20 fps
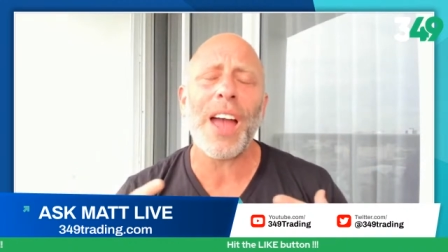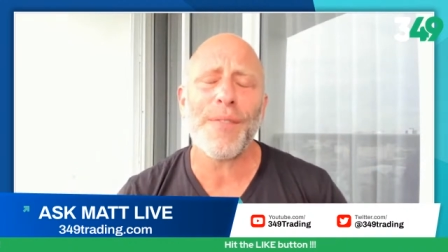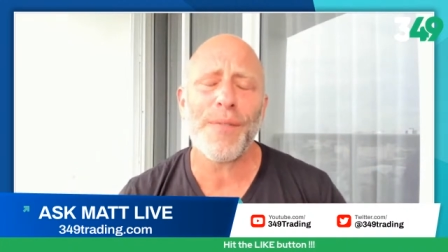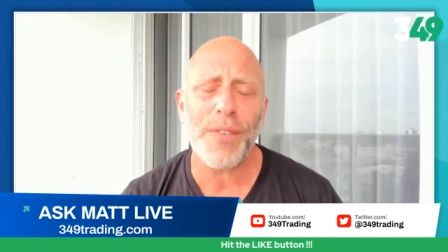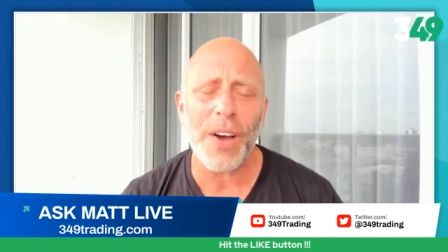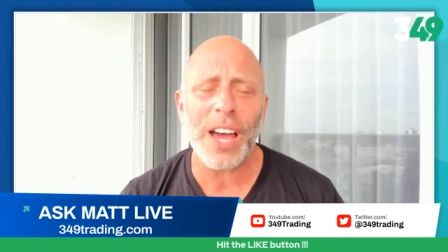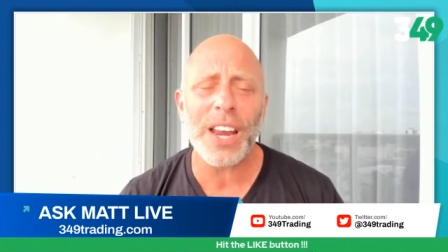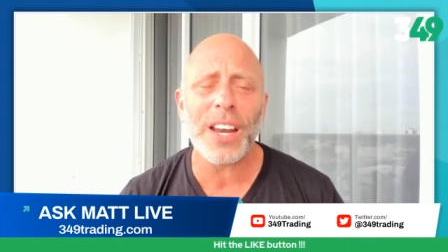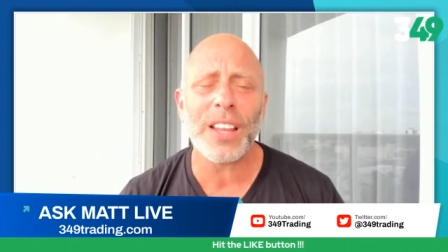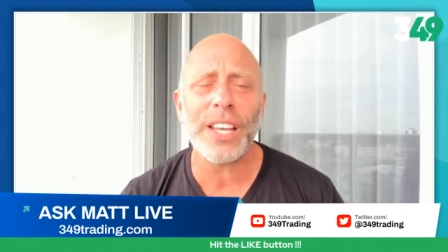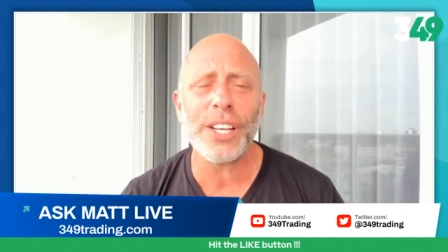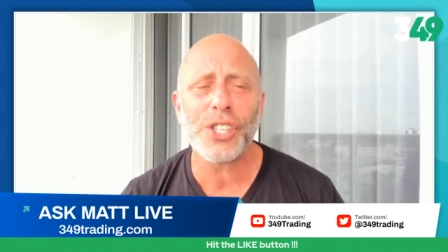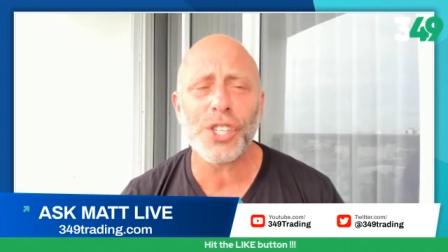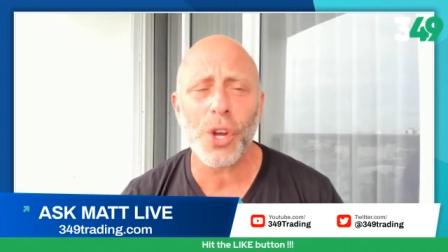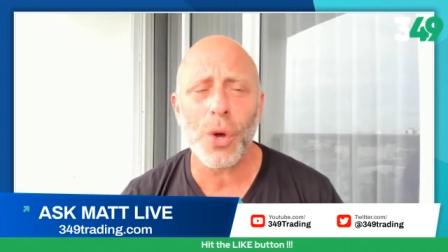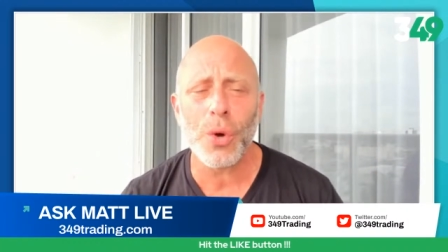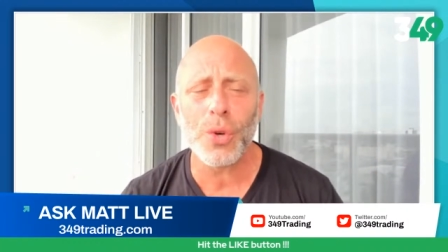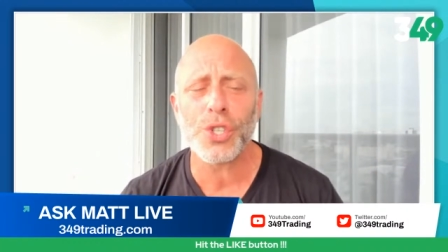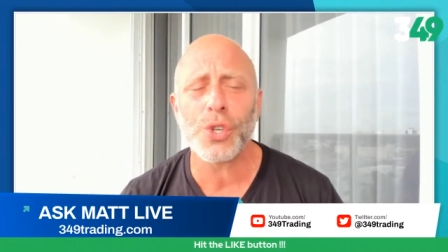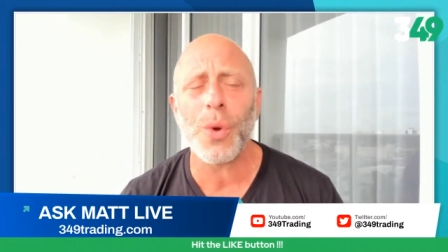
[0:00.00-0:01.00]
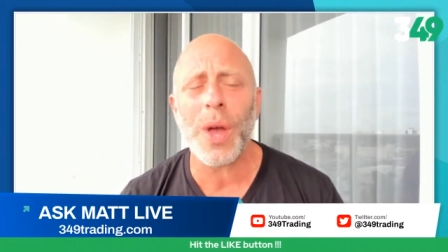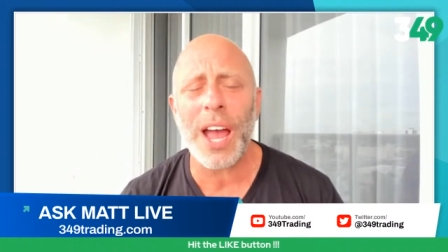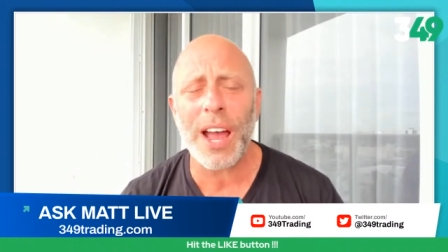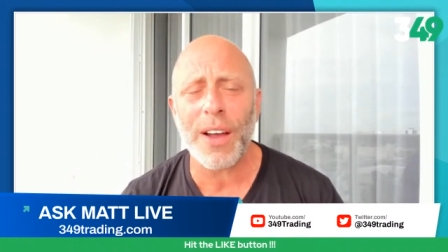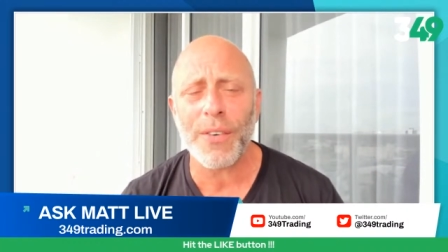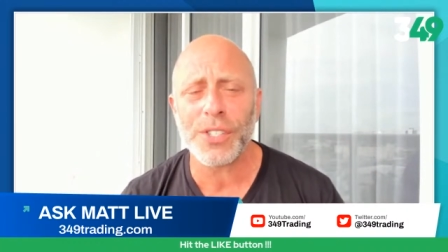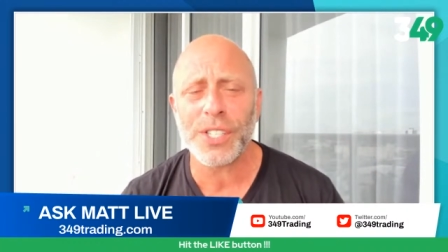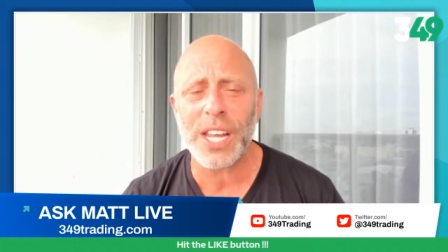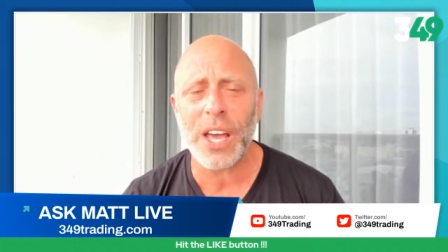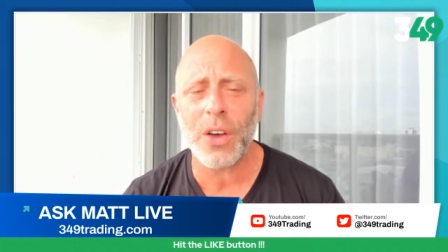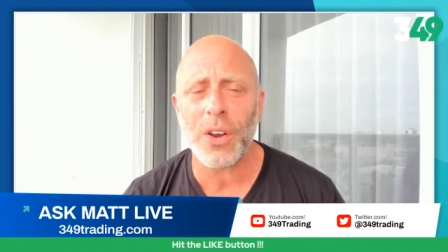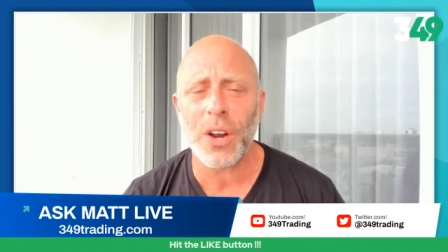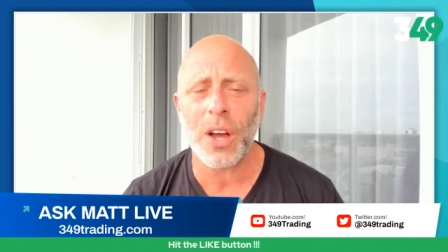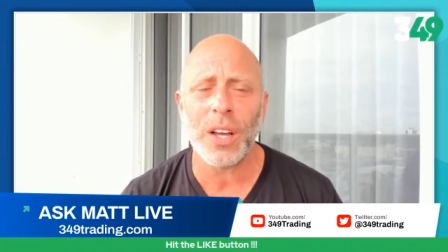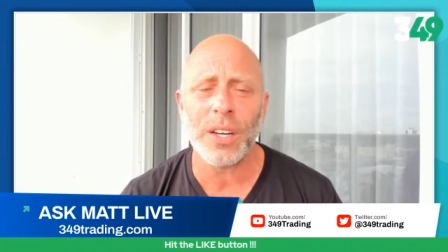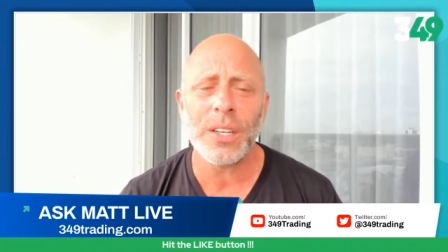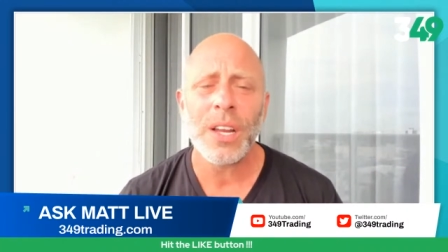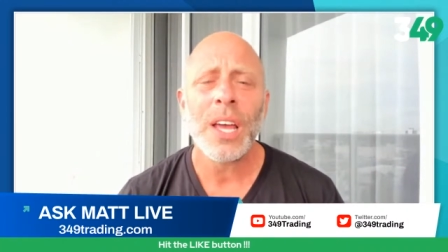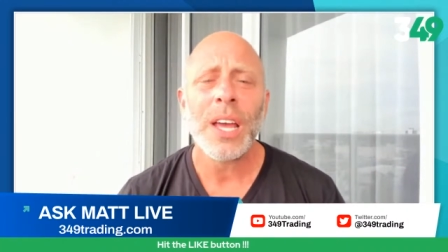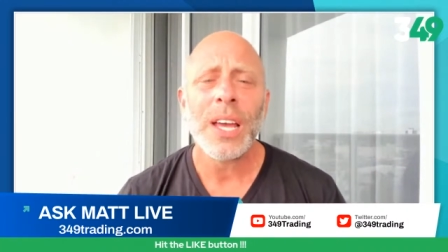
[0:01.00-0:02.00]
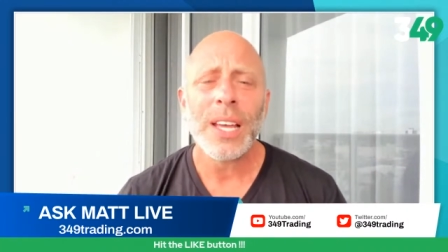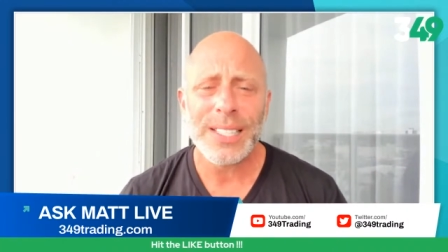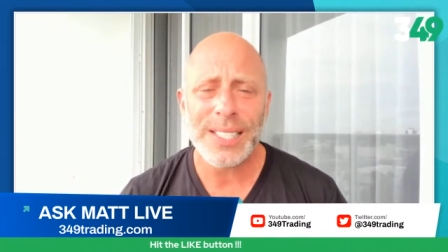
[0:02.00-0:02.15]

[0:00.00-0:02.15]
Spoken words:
I finally chose to average down on